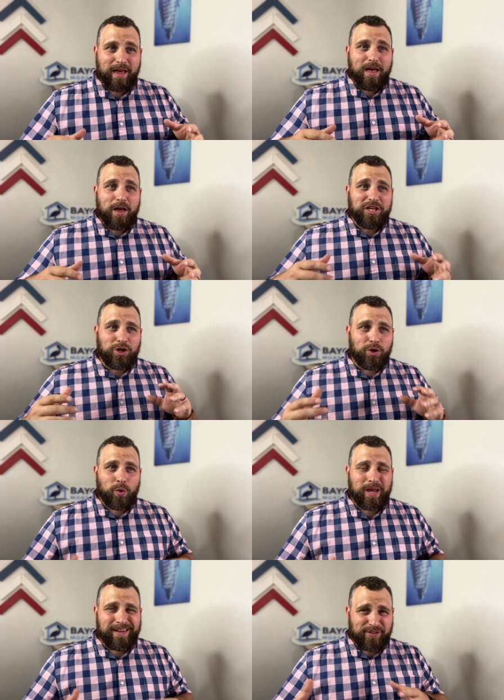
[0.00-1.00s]

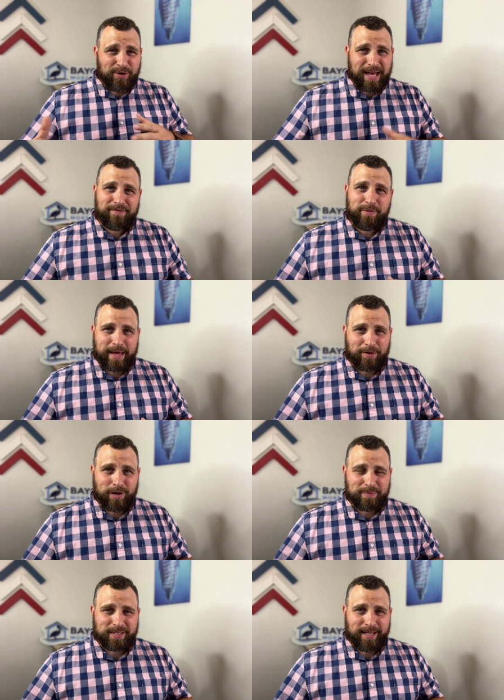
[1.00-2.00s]
You, if you have a
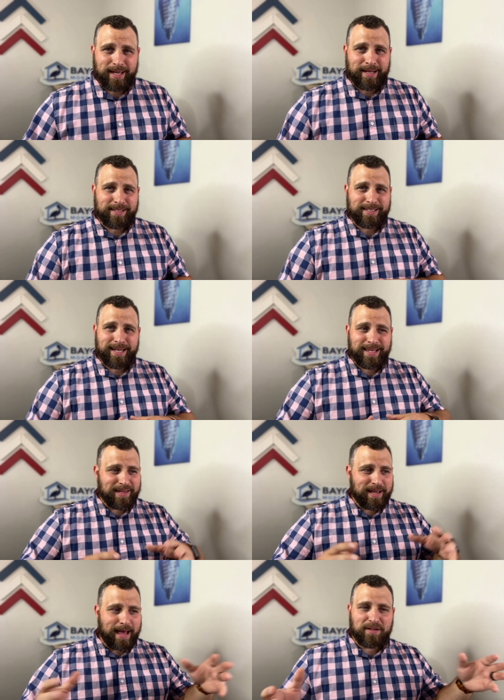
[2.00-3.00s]
bankruptcy and it's
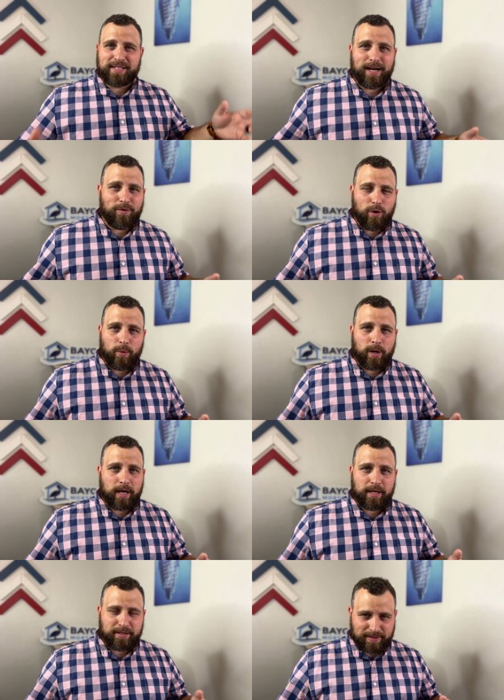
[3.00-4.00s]
anything outside of what we're
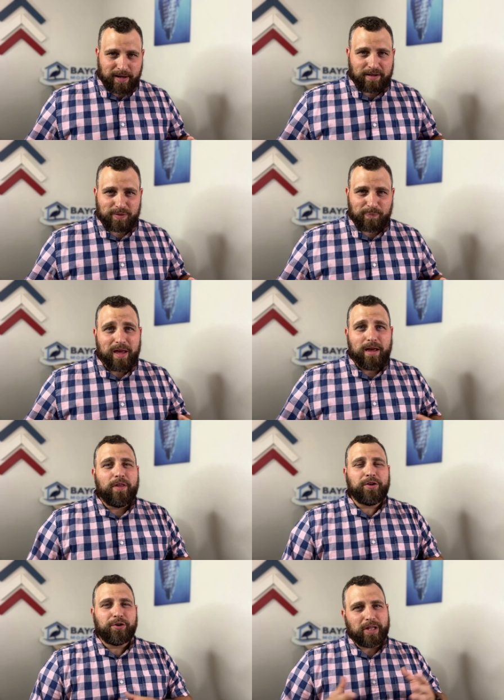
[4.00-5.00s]
going to discuss,
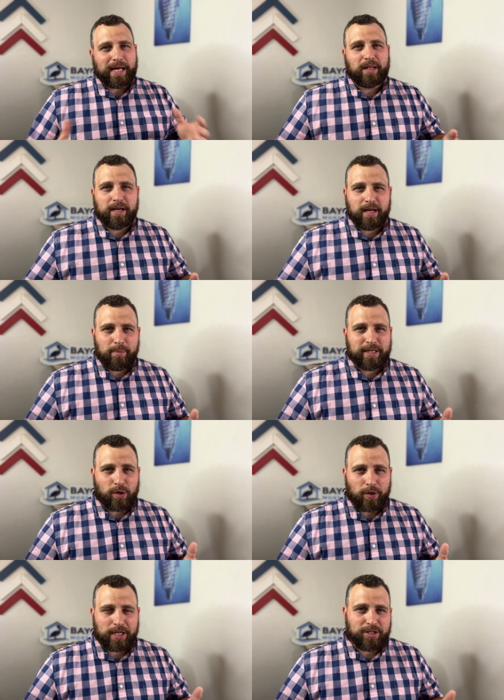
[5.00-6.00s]
then you're likely going to be
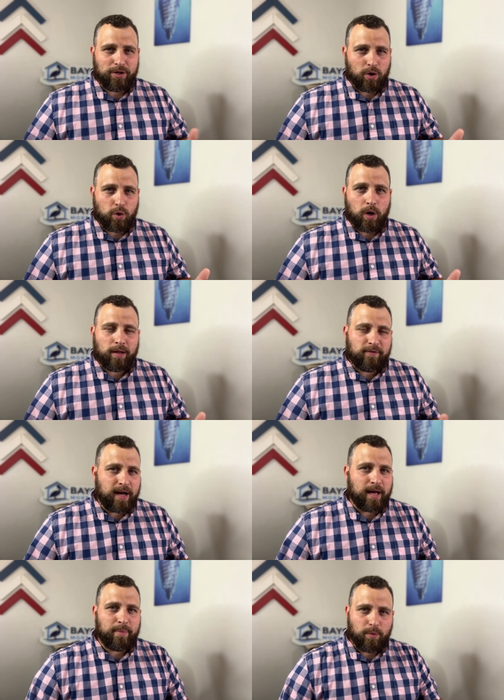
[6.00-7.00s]
told that you don't
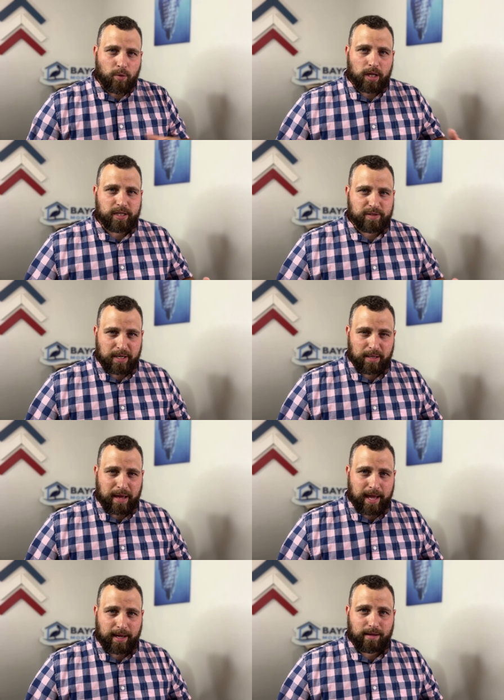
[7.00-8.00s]
qualify by one of these big
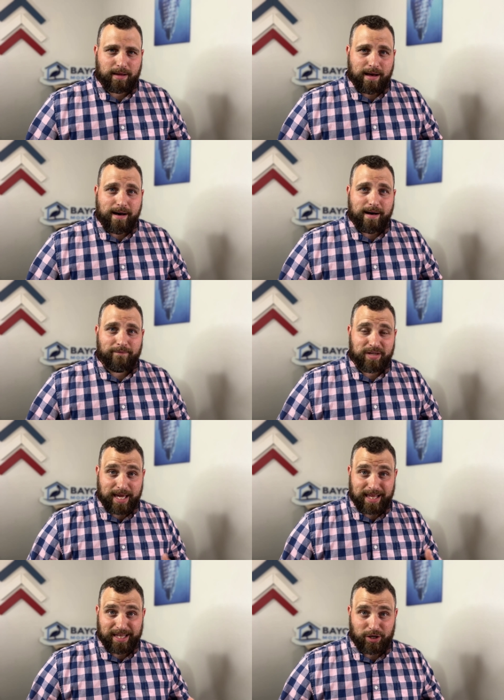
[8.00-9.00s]
bank uh,
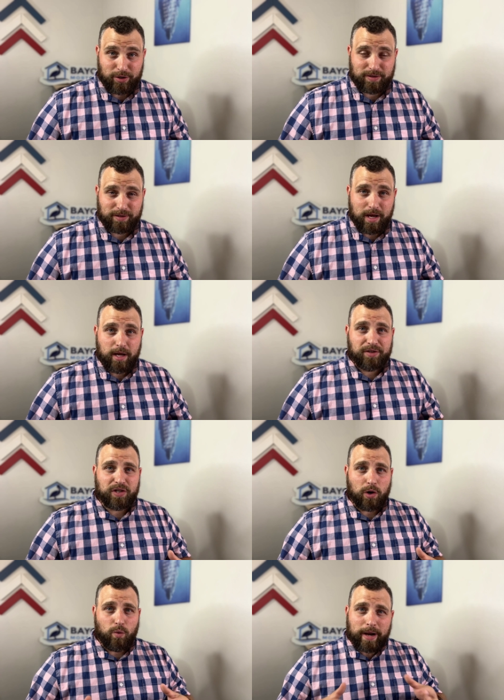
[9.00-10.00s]
VA lenders.
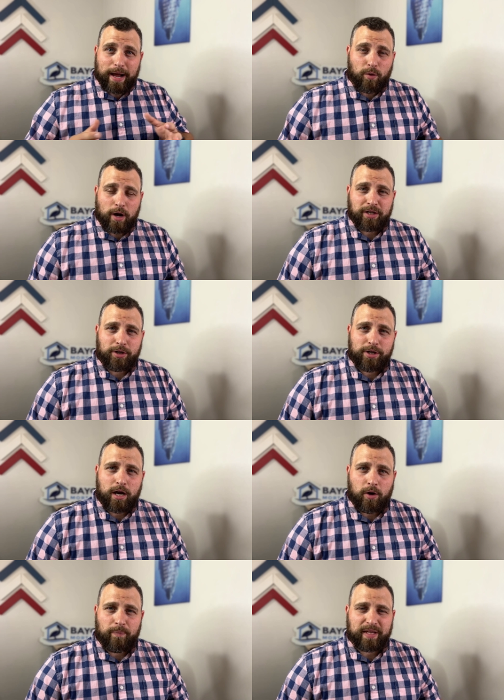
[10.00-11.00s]
So, what I want you to
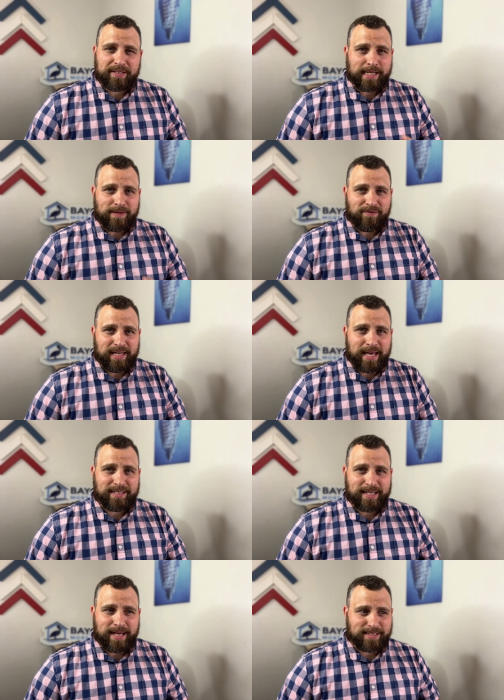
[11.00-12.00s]
know is that the VA
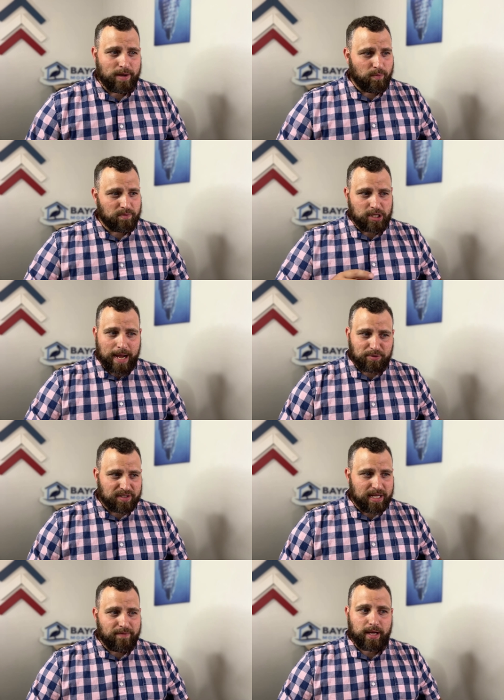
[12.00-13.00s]
says that Chapter
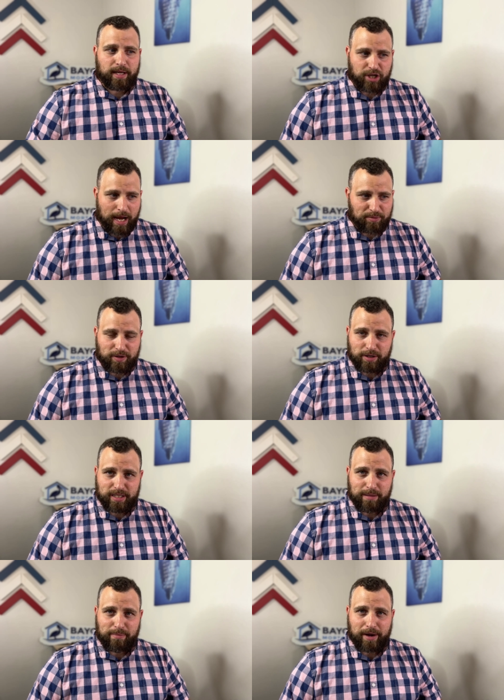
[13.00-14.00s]
7 and Chapter
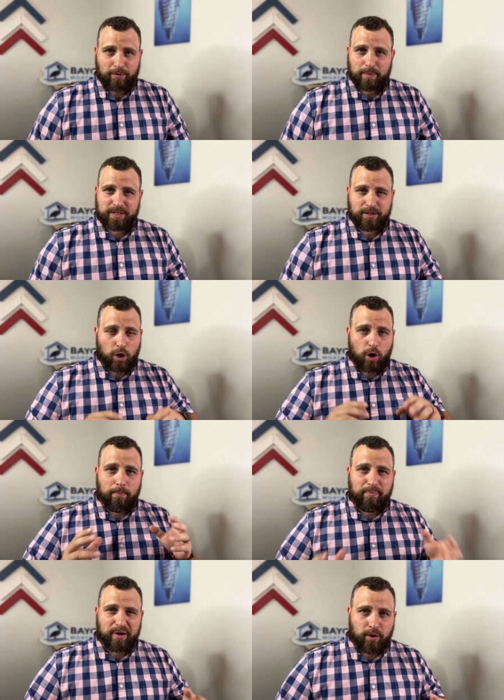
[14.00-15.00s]
13 bankruptcies are
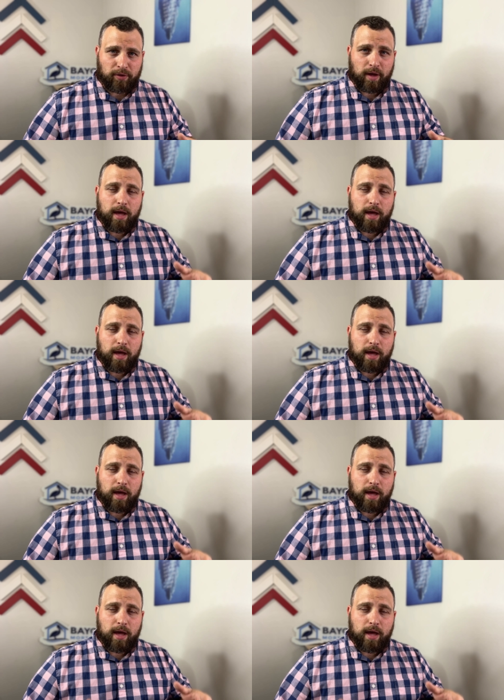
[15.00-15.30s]
both